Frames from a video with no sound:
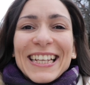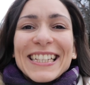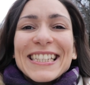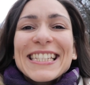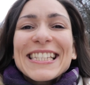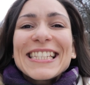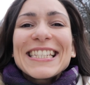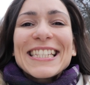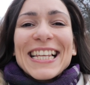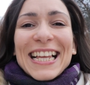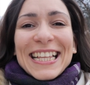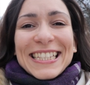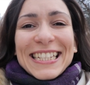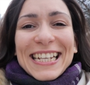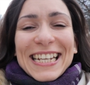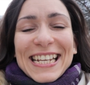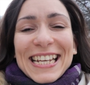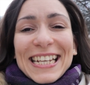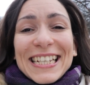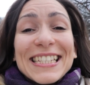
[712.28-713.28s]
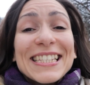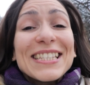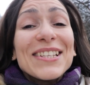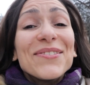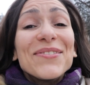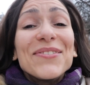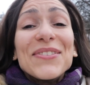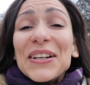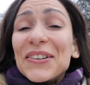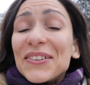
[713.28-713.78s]
It's Sunday, it's
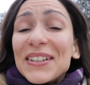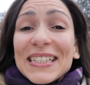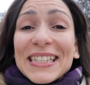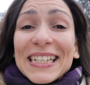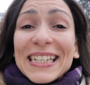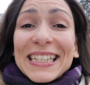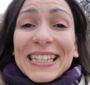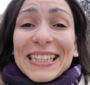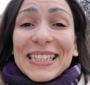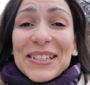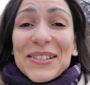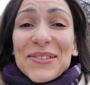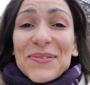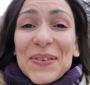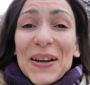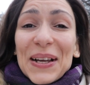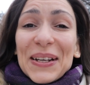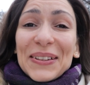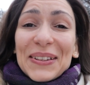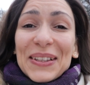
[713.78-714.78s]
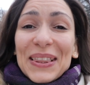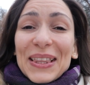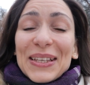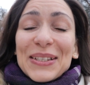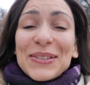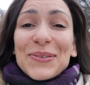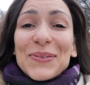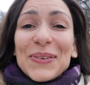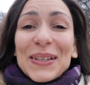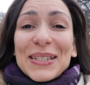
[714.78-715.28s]
the very day that inspired
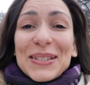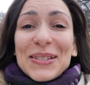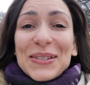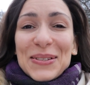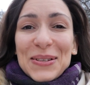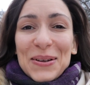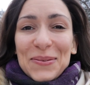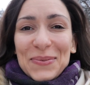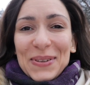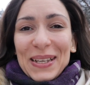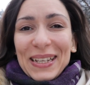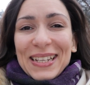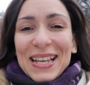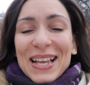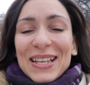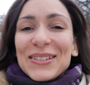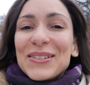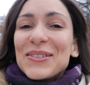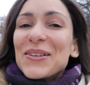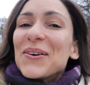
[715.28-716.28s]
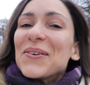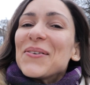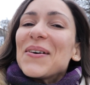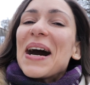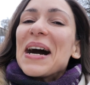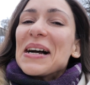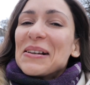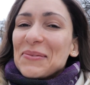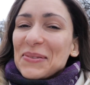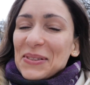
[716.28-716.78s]
this week's topic. So
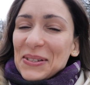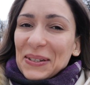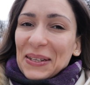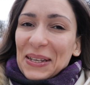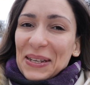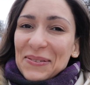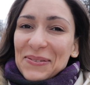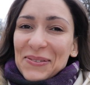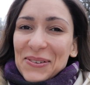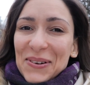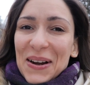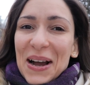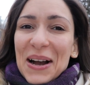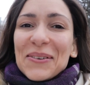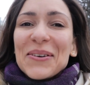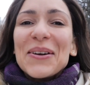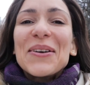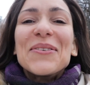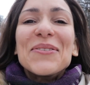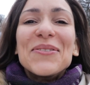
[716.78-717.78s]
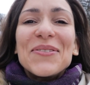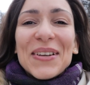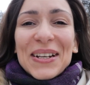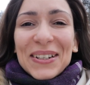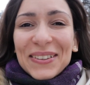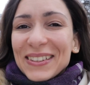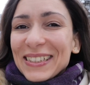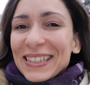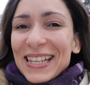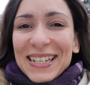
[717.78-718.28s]
I'm looking for our
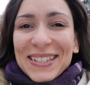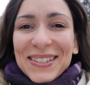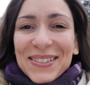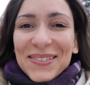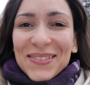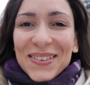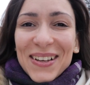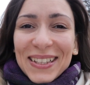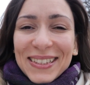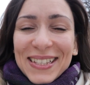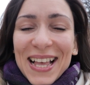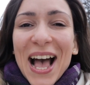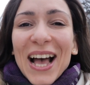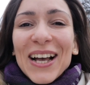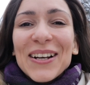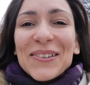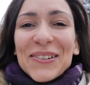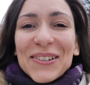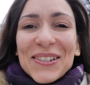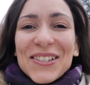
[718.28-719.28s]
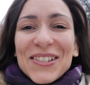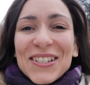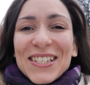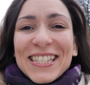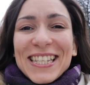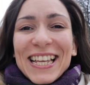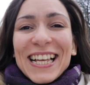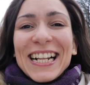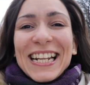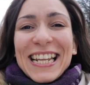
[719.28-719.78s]
very last one,
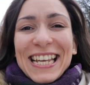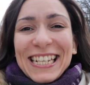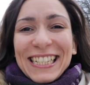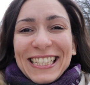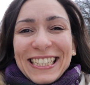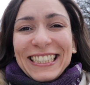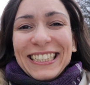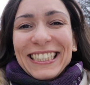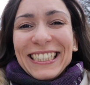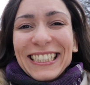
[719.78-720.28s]
gorgeous lady.